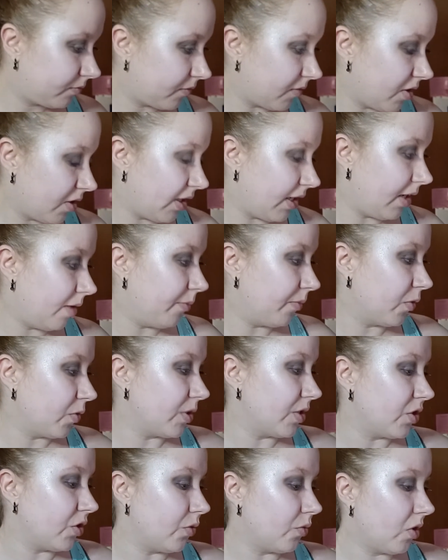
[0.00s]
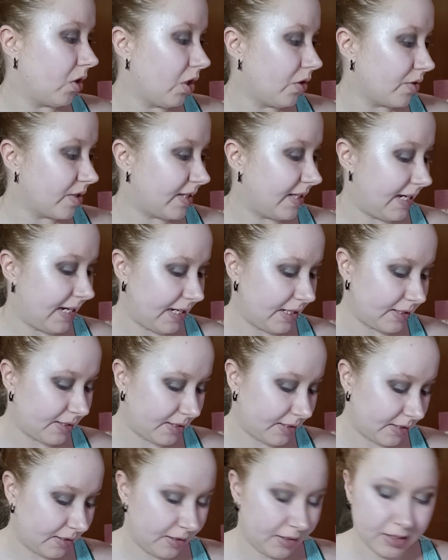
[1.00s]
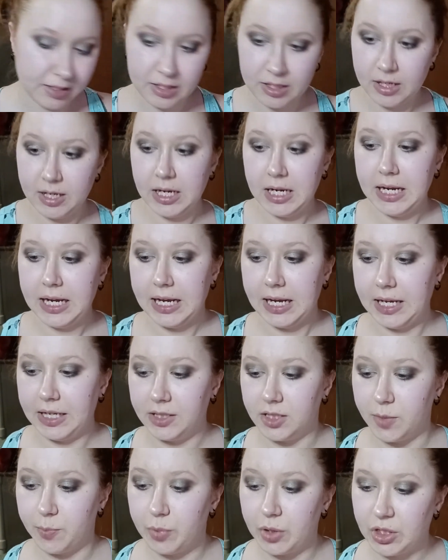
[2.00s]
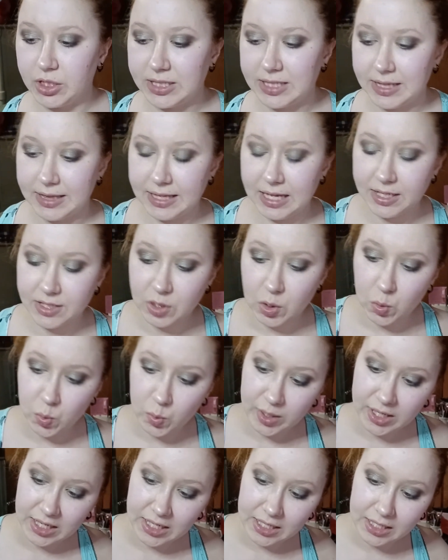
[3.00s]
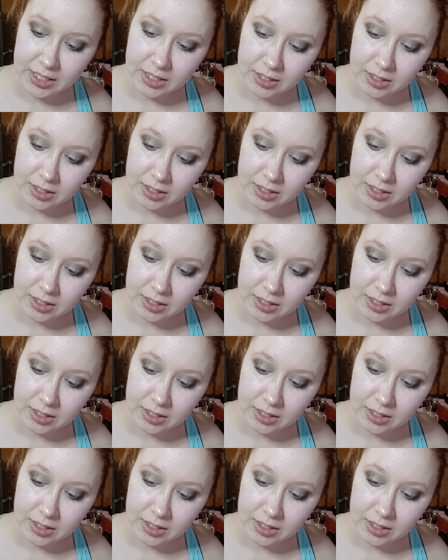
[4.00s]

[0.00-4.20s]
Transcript: Alright, I'm going to close that and put that away.